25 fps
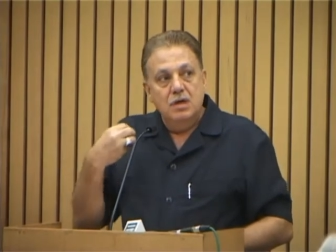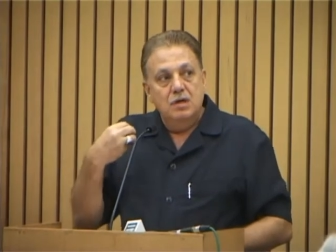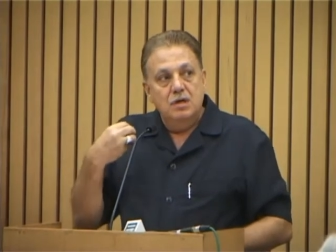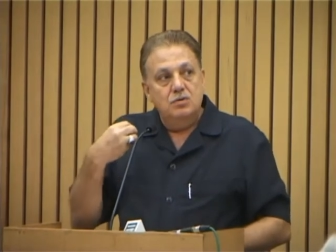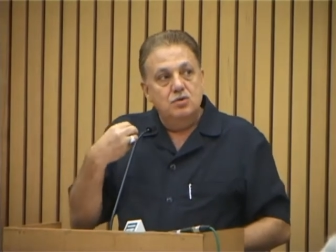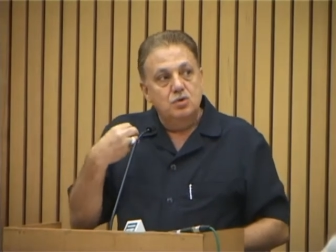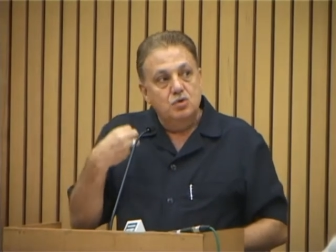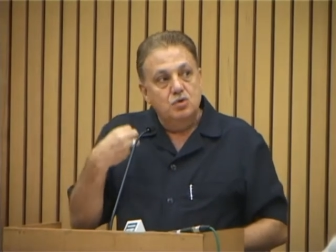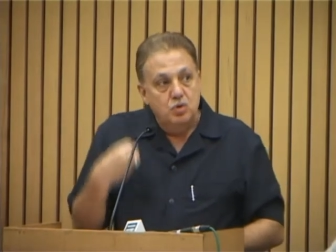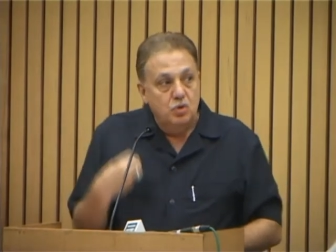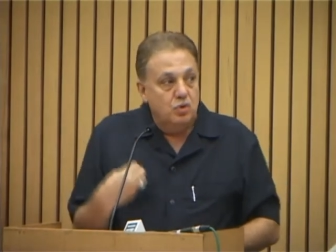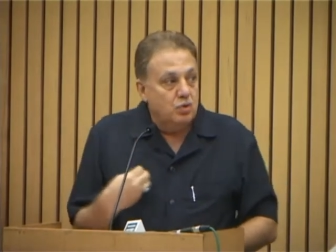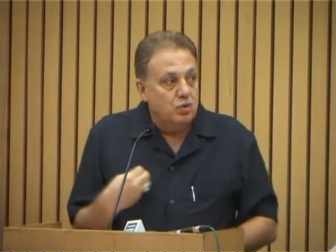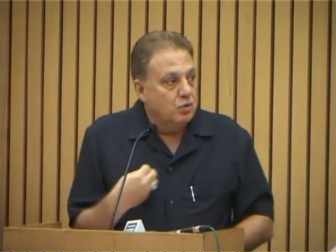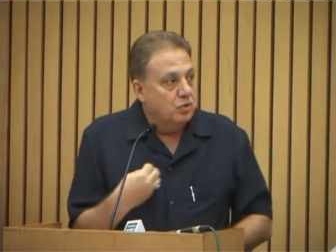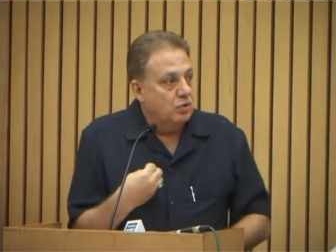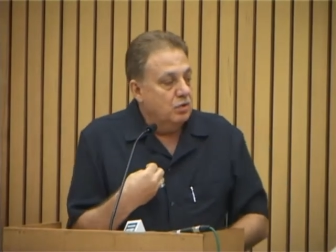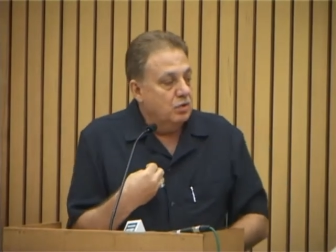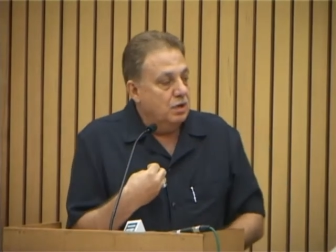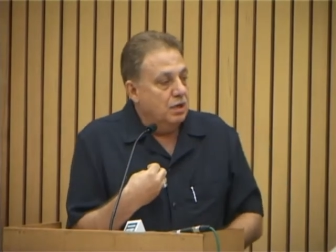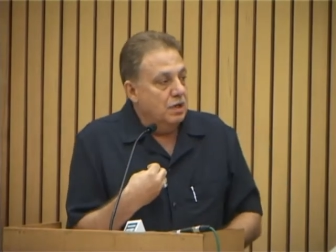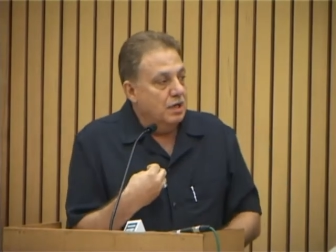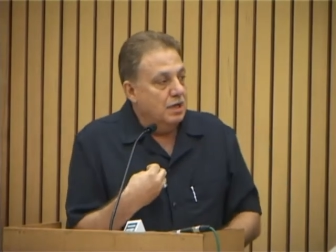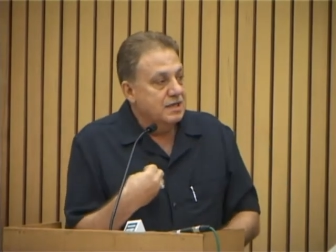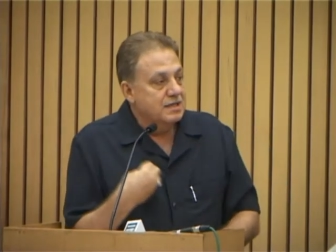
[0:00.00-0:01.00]
to do,
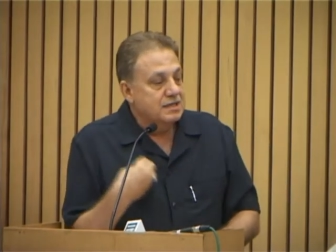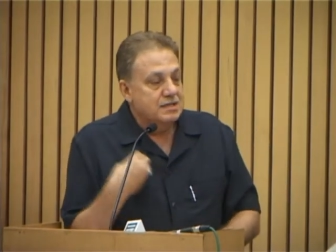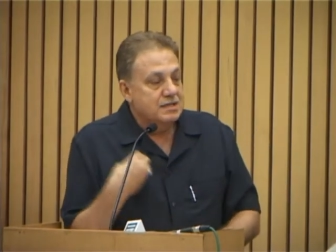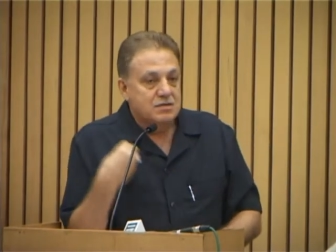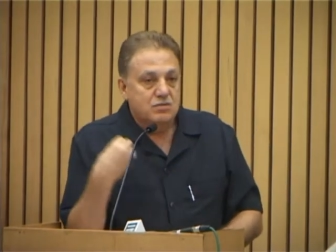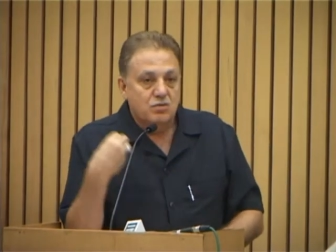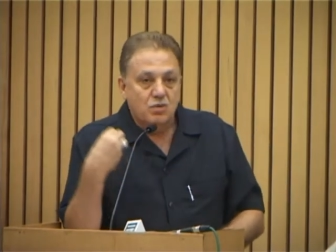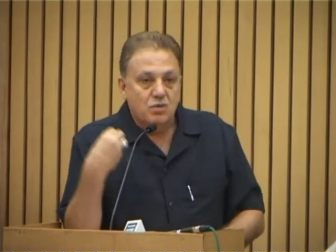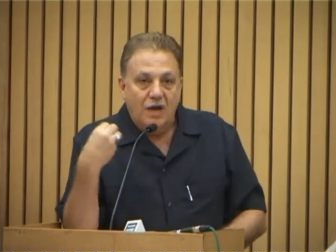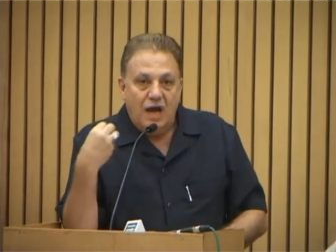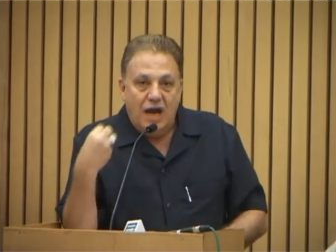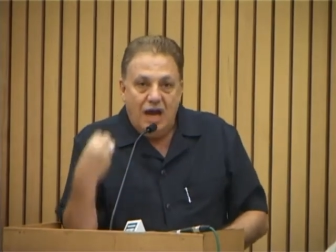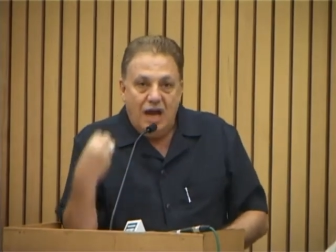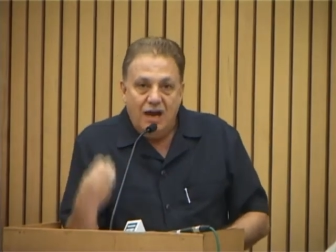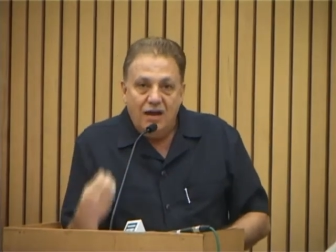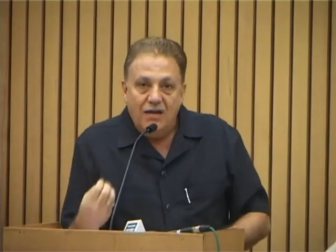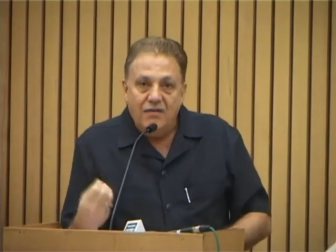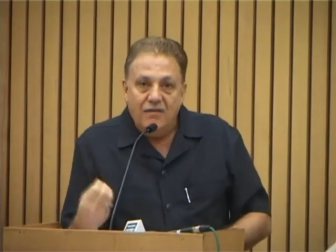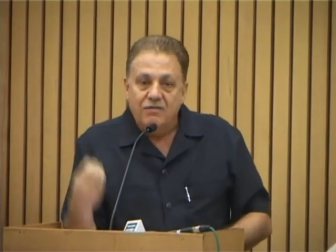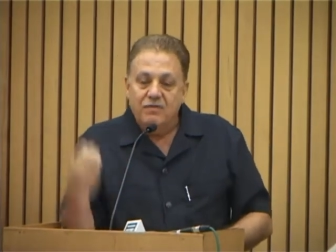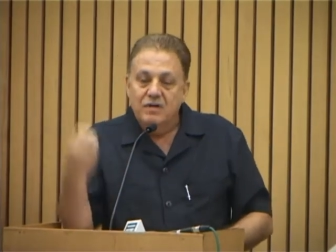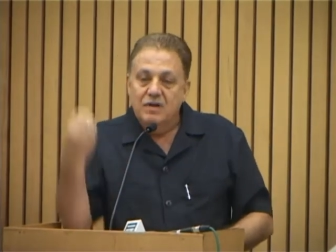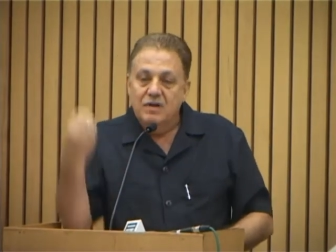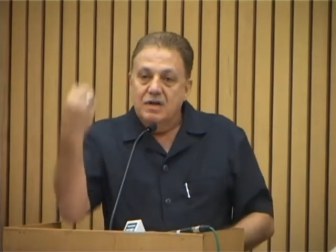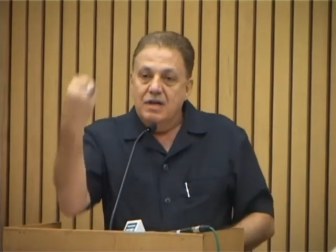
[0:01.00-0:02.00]
is to
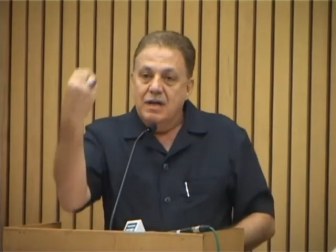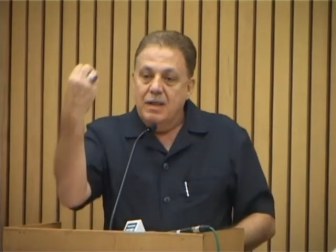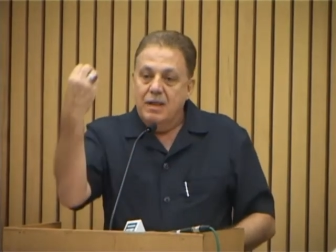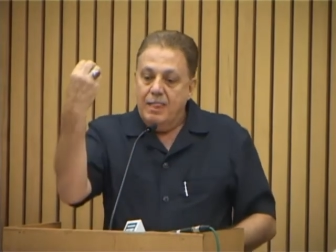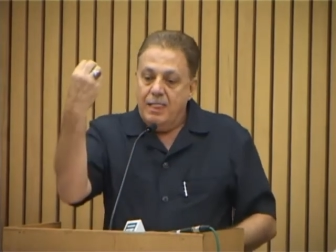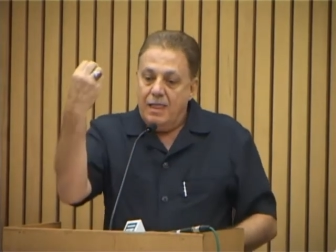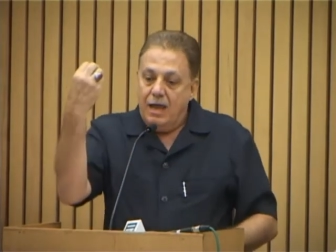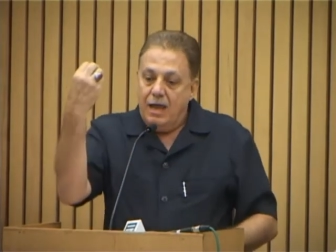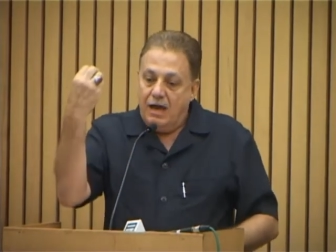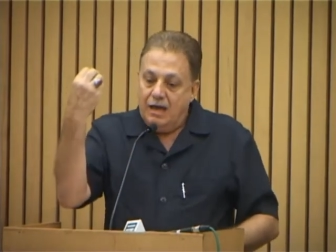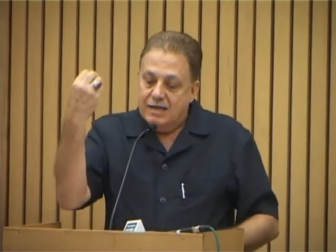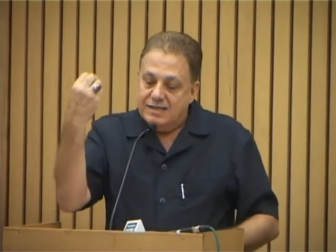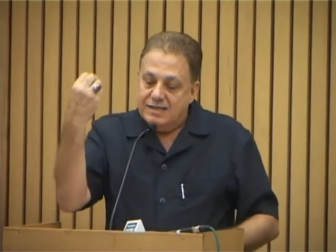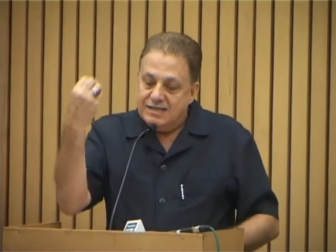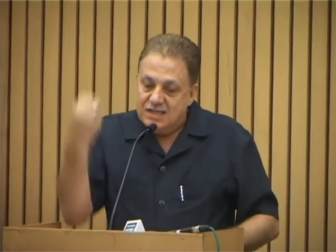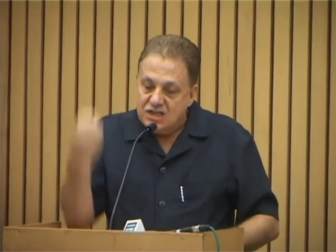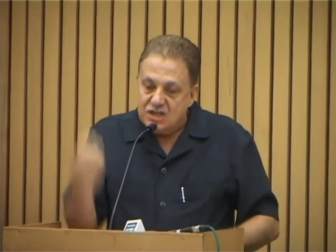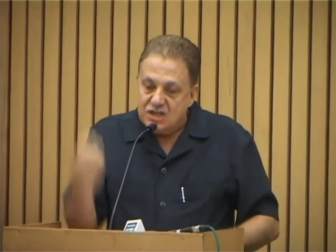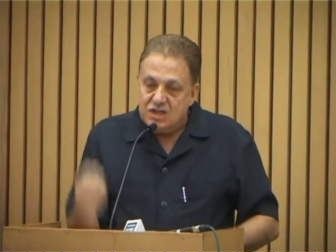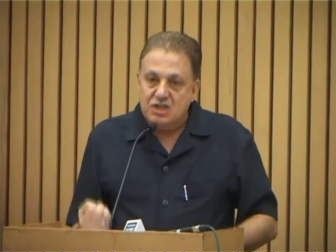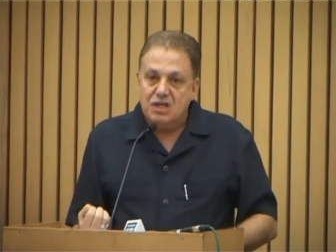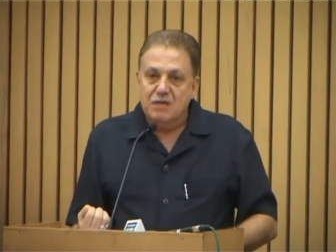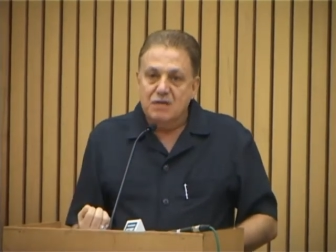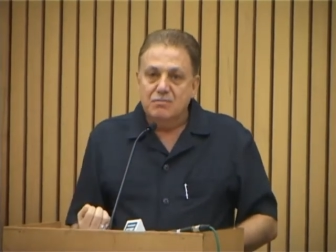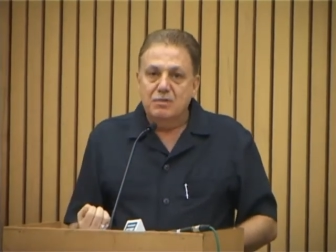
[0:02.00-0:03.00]
have a
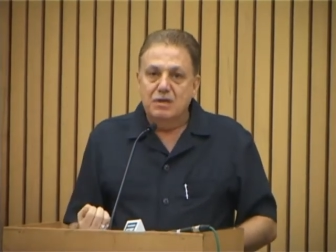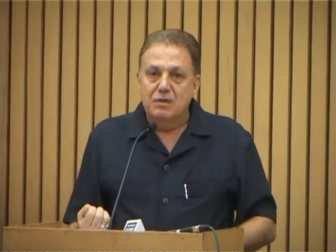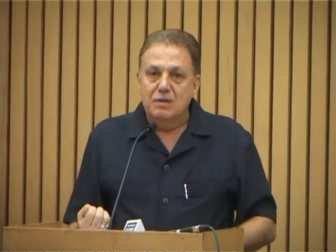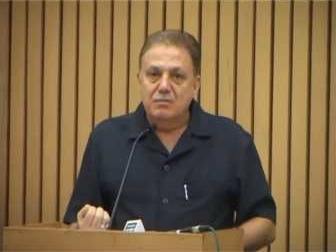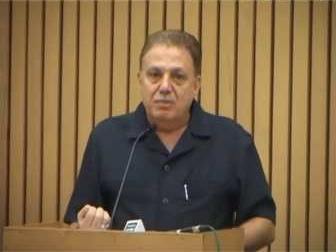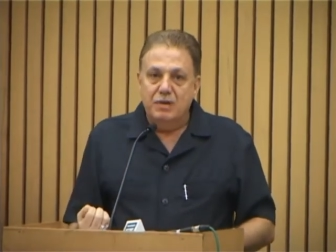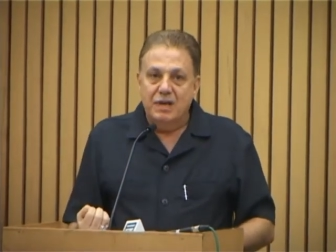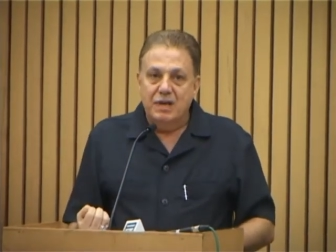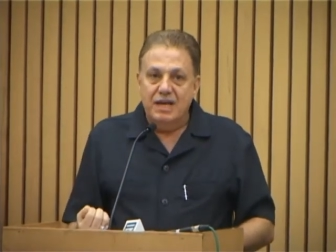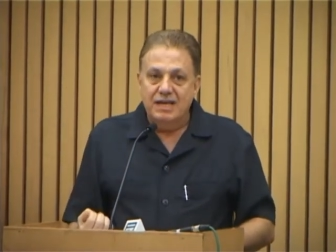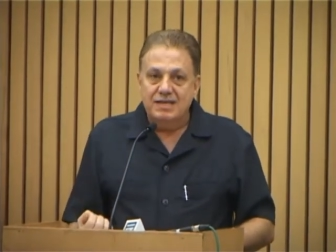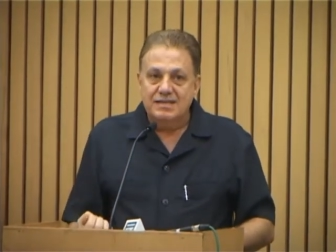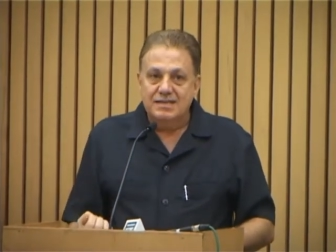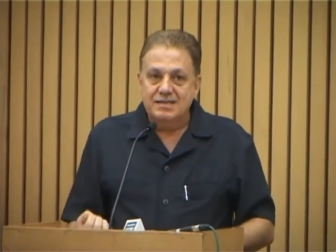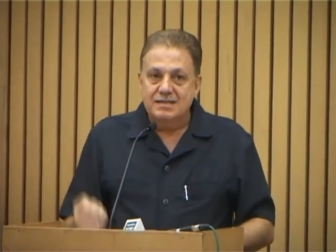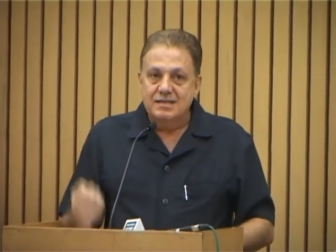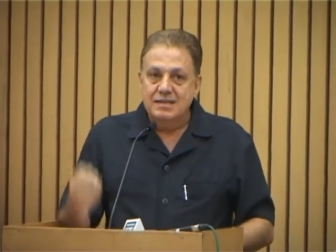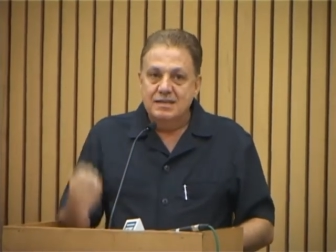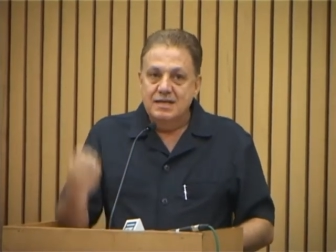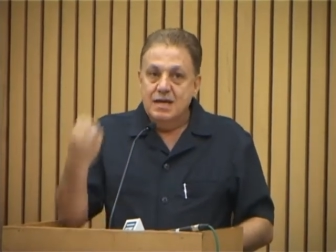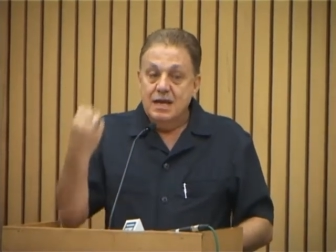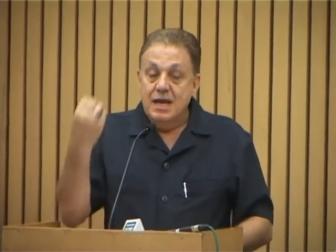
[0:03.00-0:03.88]
system in place,